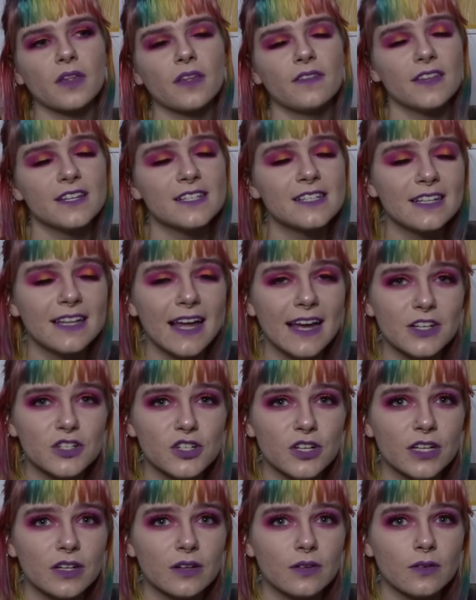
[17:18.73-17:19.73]
This
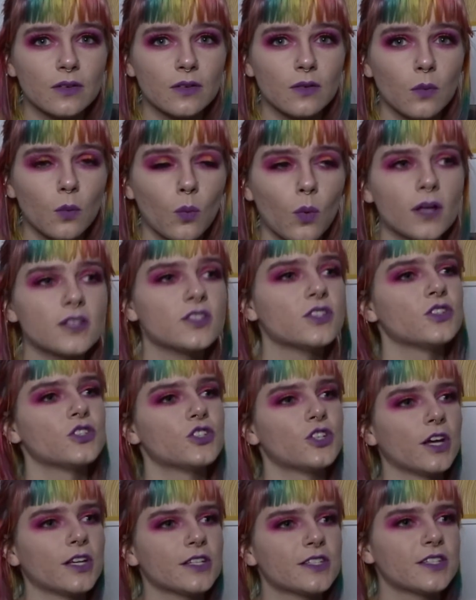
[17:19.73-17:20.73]
election wasn't
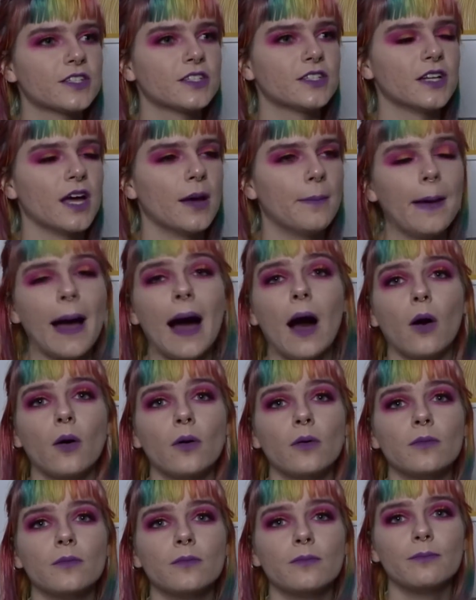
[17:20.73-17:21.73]
just
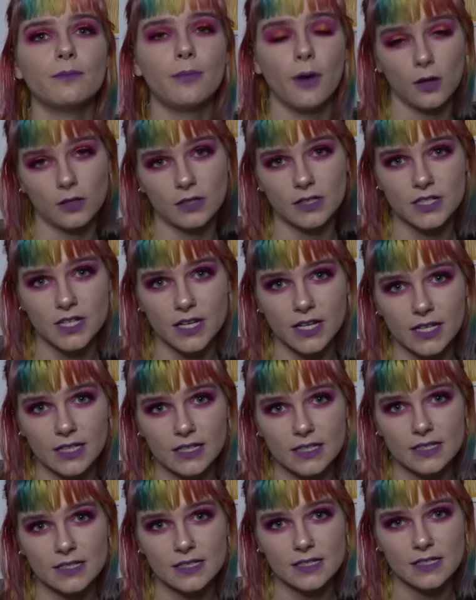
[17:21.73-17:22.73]
about
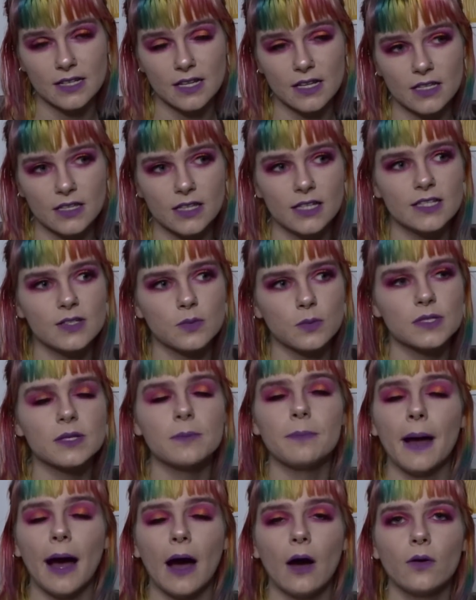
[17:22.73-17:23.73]
politics. This was
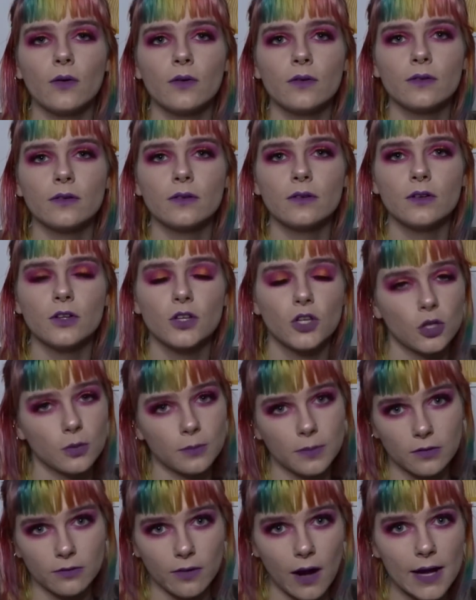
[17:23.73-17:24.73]
about
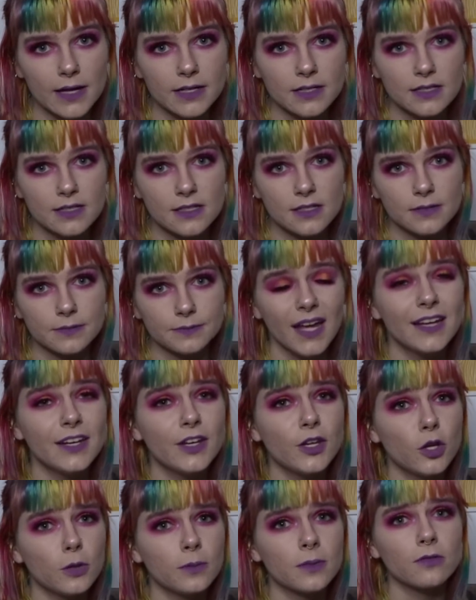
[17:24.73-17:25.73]
human rights. And
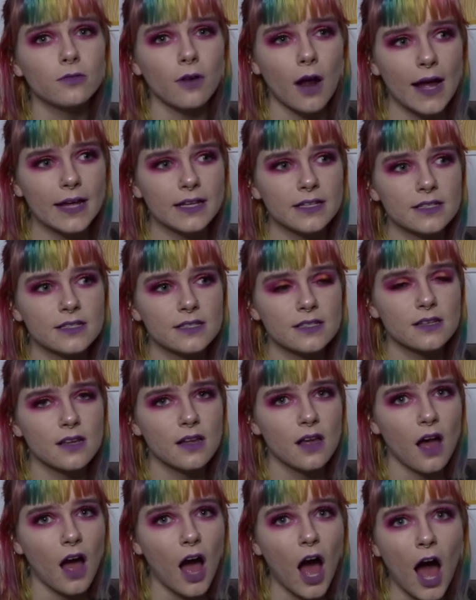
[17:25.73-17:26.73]
human rights
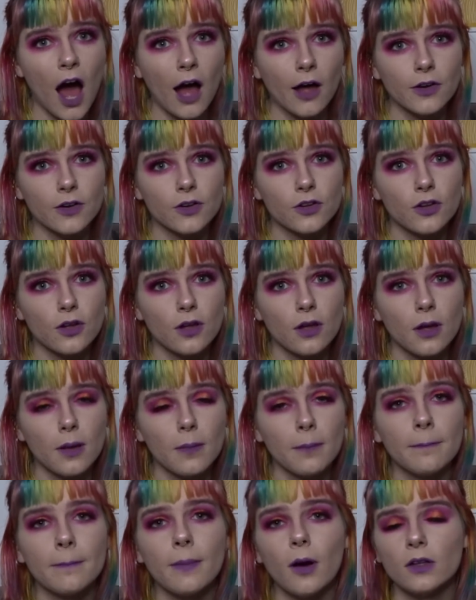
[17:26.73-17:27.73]
aren't
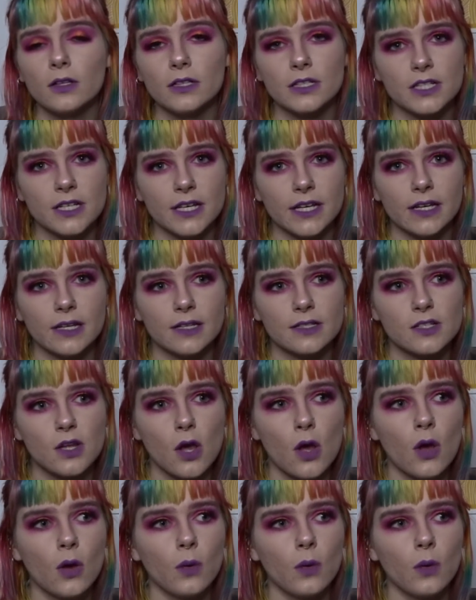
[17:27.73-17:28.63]
politics.